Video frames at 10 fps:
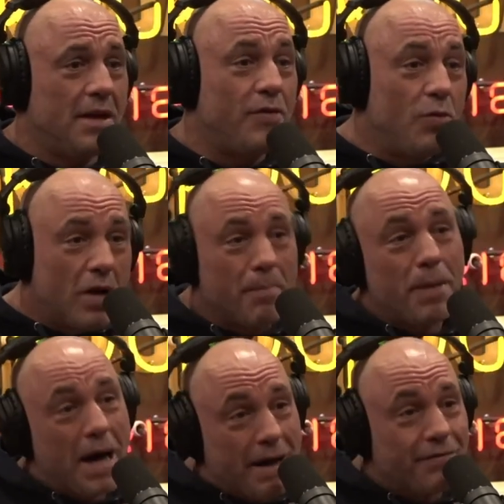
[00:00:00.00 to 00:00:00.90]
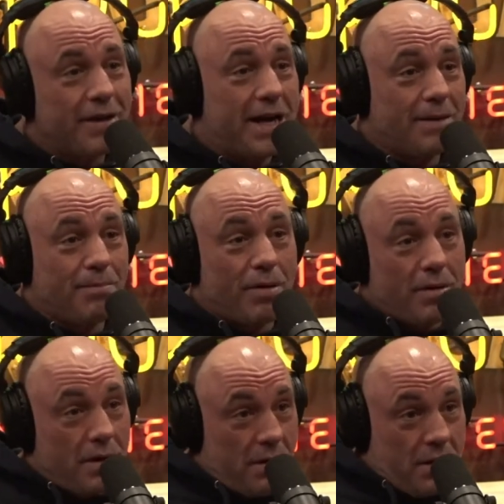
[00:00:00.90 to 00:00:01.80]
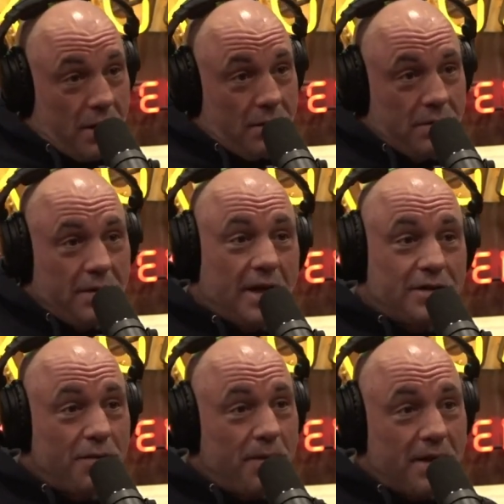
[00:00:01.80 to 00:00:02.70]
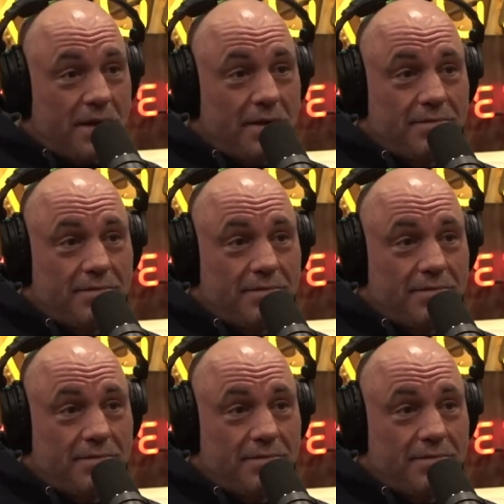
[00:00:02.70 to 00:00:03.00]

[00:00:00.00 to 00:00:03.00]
If you want to buy a flag and burn it, okay. Yeah. That's your big thing?